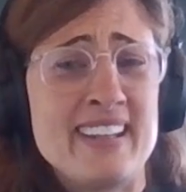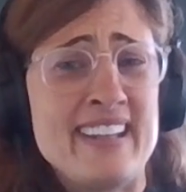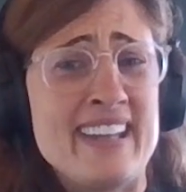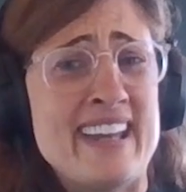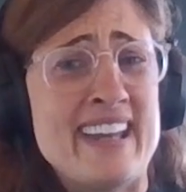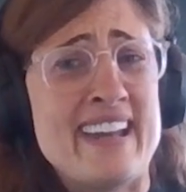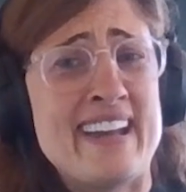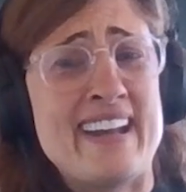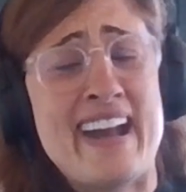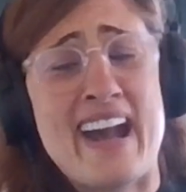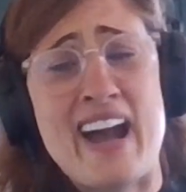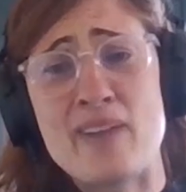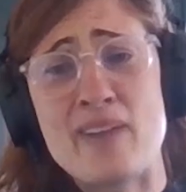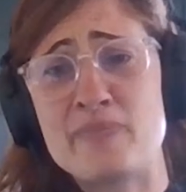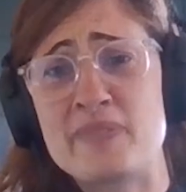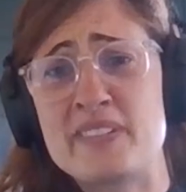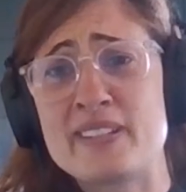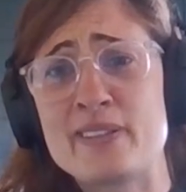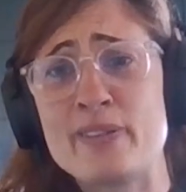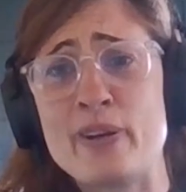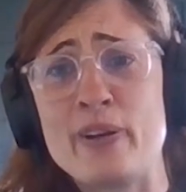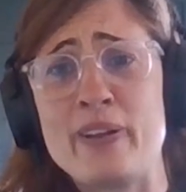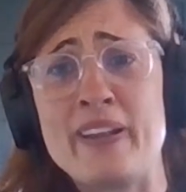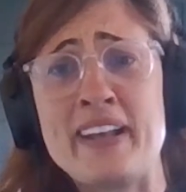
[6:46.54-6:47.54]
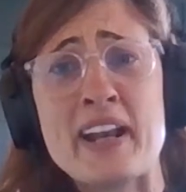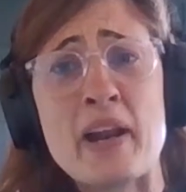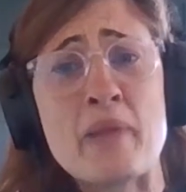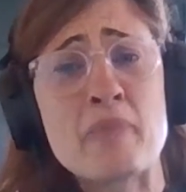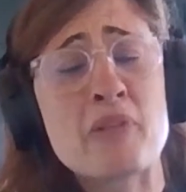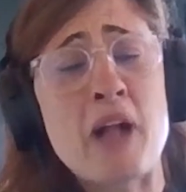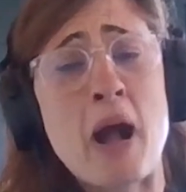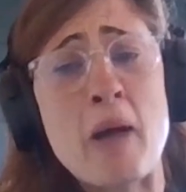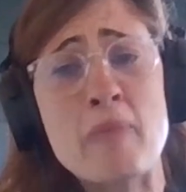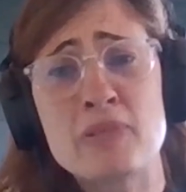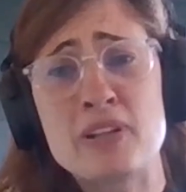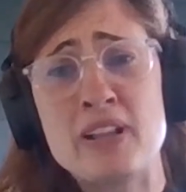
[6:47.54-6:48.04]
Yeah, absolutely.
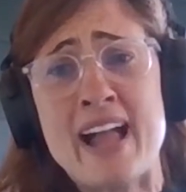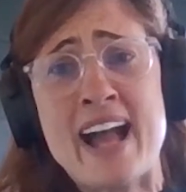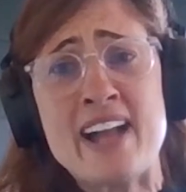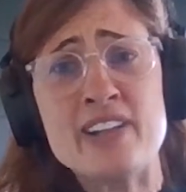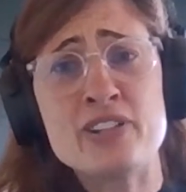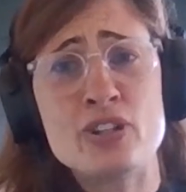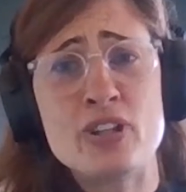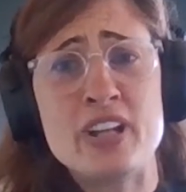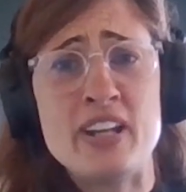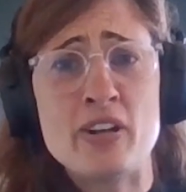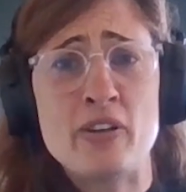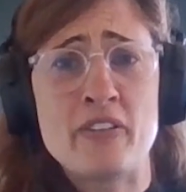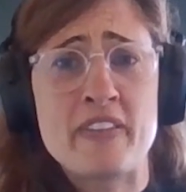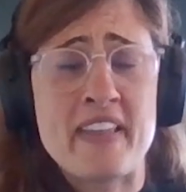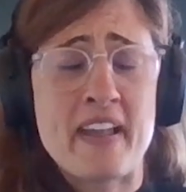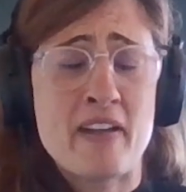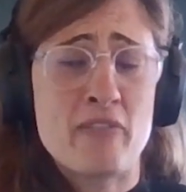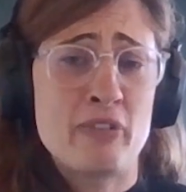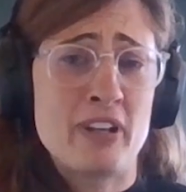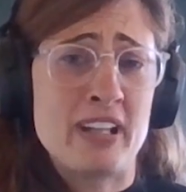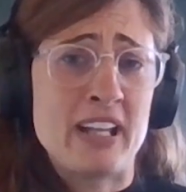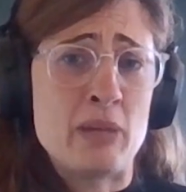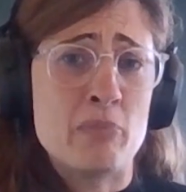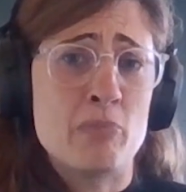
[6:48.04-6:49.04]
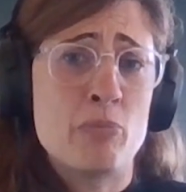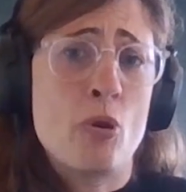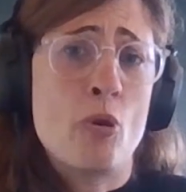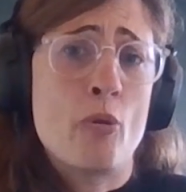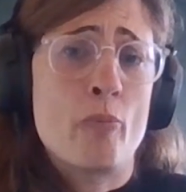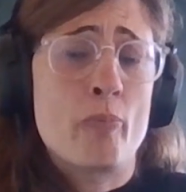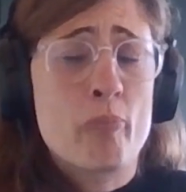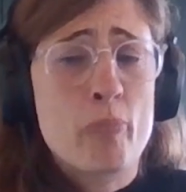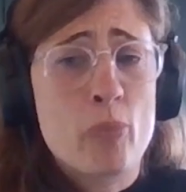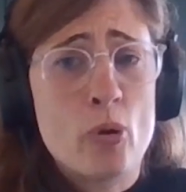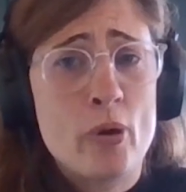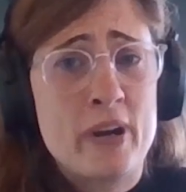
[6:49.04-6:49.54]
And I'm glad you hit on that really
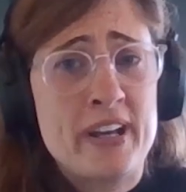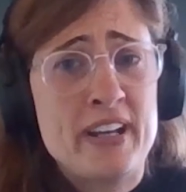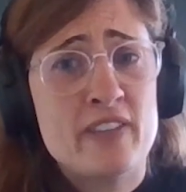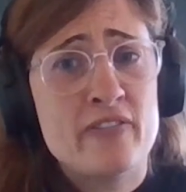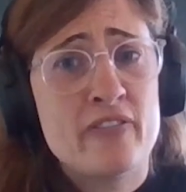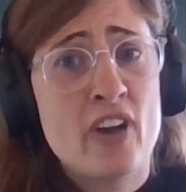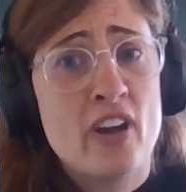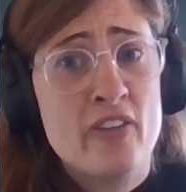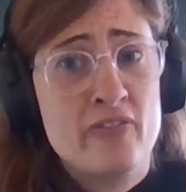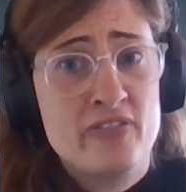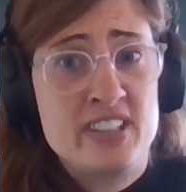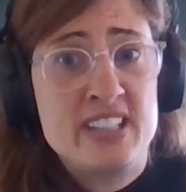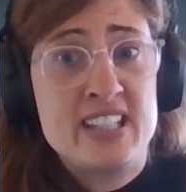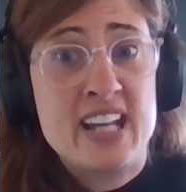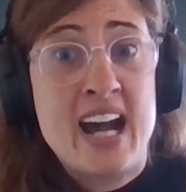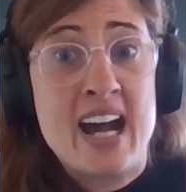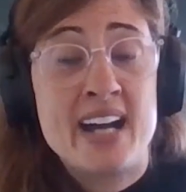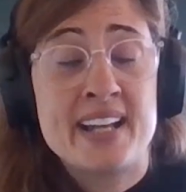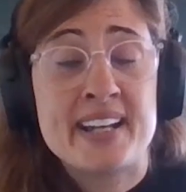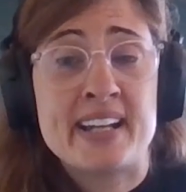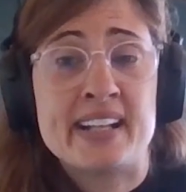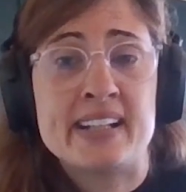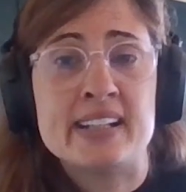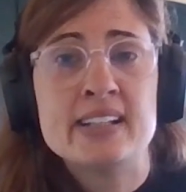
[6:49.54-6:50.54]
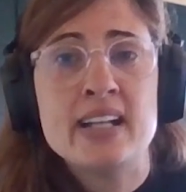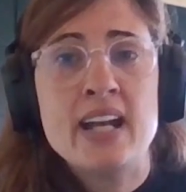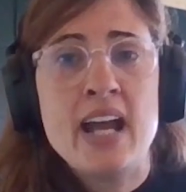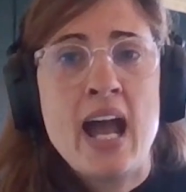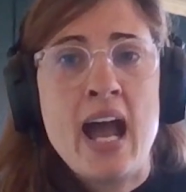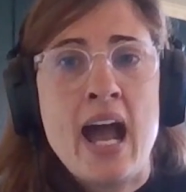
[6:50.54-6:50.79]
important point of data.